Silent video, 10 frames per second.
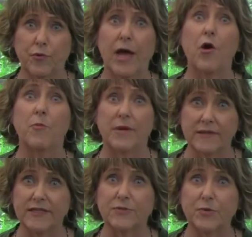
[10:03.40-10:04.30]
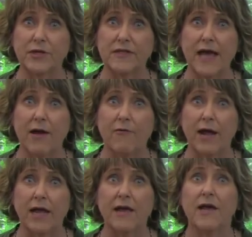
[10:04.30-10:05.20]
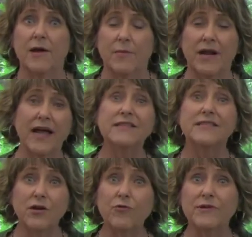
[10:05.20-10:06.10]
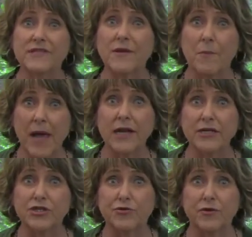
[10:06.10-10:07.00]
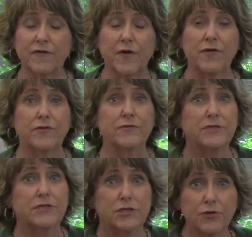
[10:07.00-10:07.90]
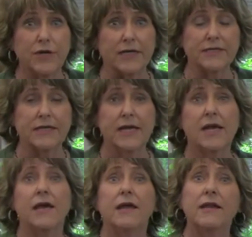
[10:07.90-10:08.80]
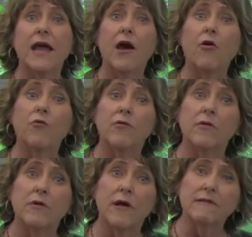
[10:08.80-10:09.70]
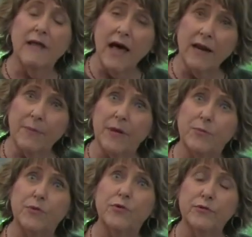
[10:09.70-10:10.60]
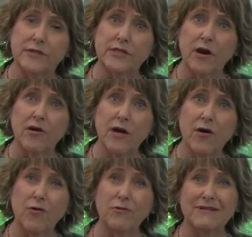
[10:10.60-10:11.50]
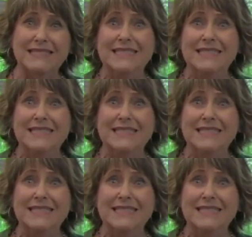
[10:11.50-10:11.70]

helped me, let's put it that way. But I still was the manager of all those units. Now, a lot of people who start out,